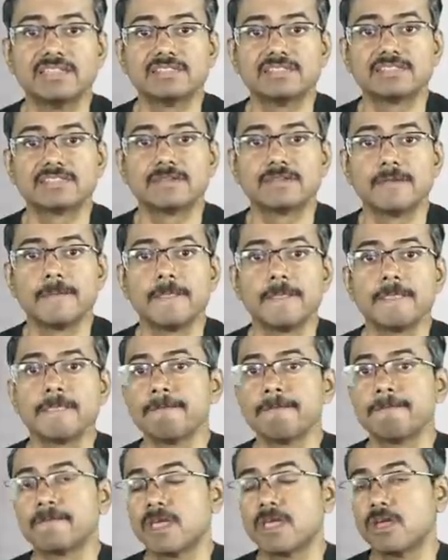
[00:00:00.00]
like this.
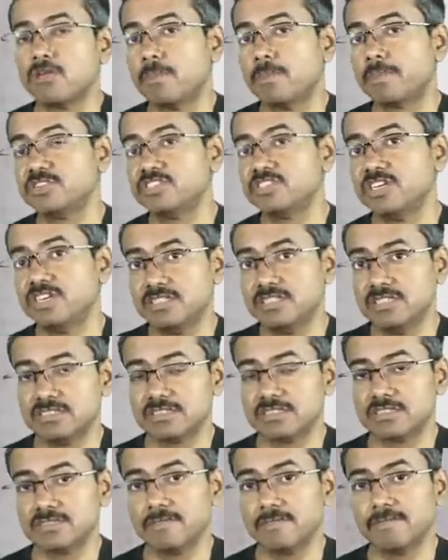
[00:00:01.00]
Can you appreciate
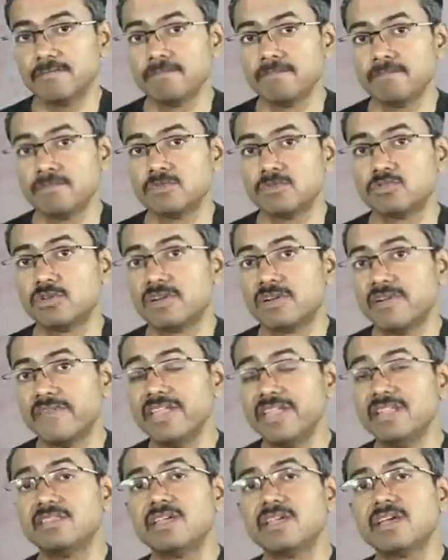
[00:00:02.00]
this? So a
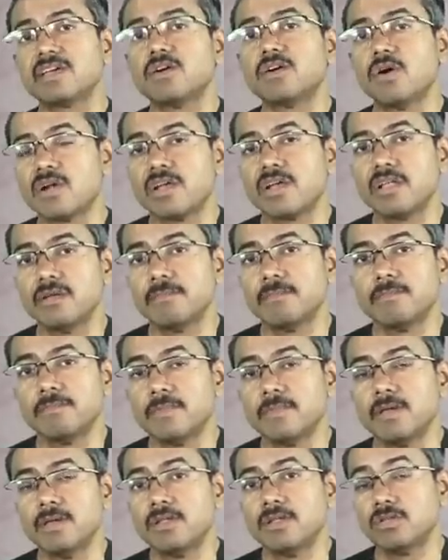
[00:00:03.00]
very thick corneum.
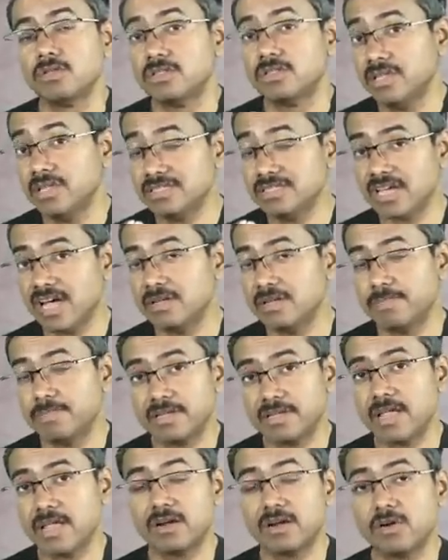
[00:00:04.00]
Now this
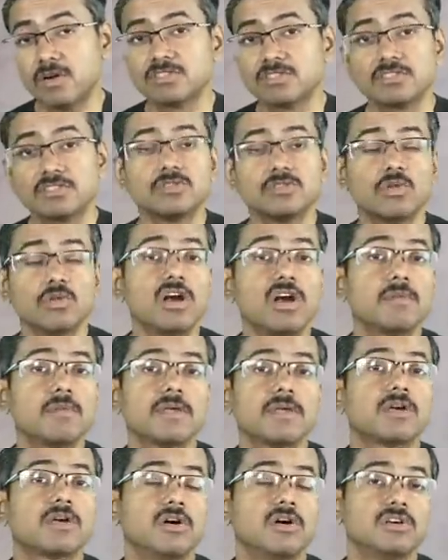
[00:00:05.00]
hyperkeratosis is
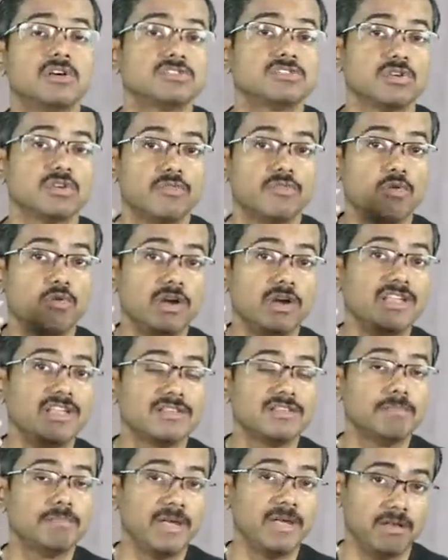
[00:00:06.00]
not because of
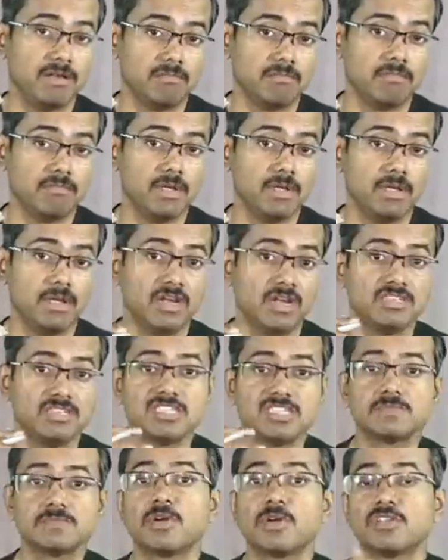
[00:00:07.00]
holding the pen.
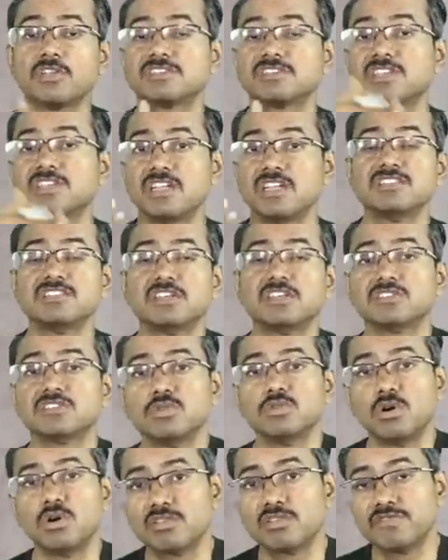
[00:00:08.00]
It's just because the skin is
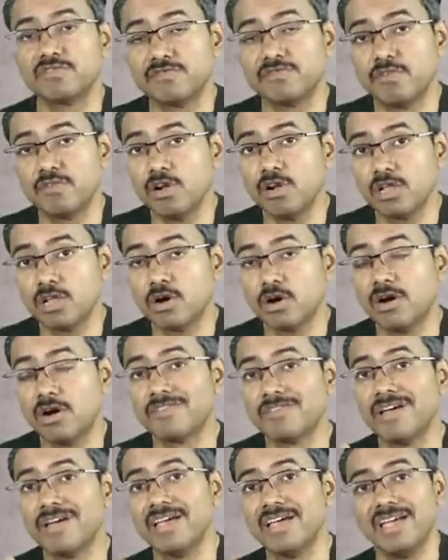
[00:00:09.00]
just not falling
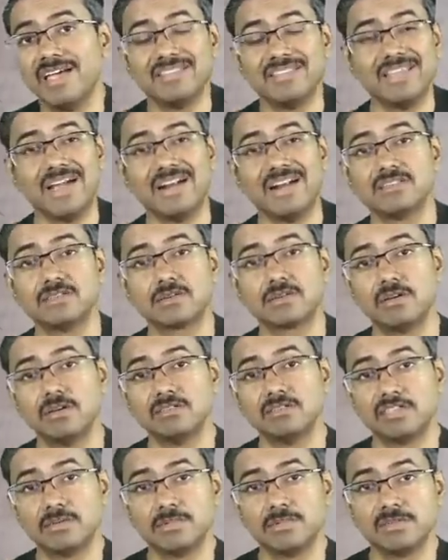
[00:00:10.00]
off, and that is the
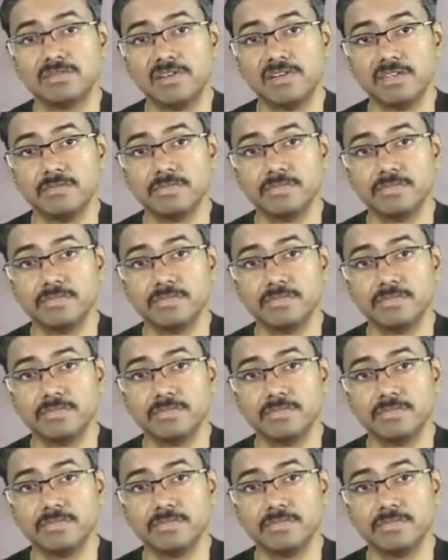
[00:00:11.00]
concept of